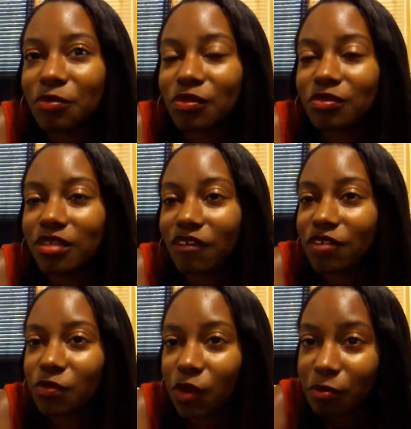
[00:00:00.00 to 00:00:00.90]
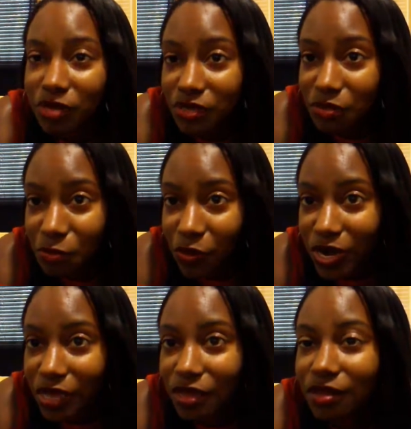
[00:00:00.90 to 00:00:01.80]
you definitely won't be
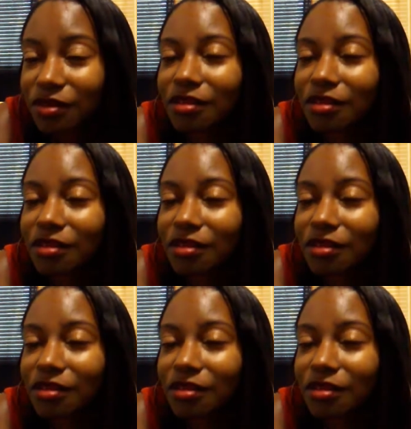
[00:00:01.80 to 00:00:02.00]
disappointed.